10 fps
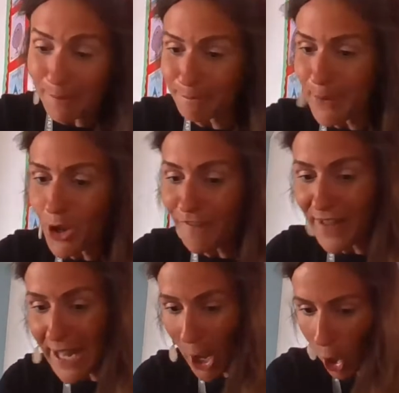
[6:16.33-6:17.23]
Moving
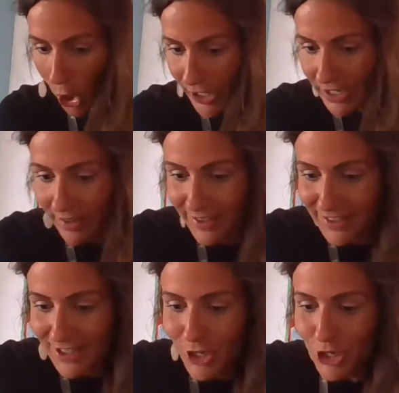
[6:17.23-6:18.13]
on
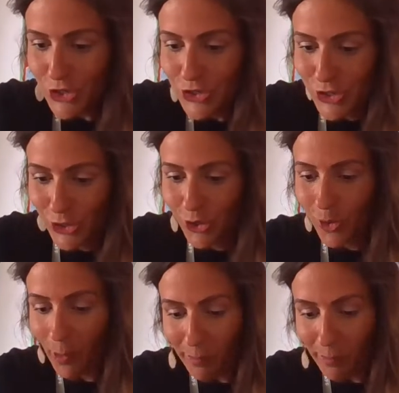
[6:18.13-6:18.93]
to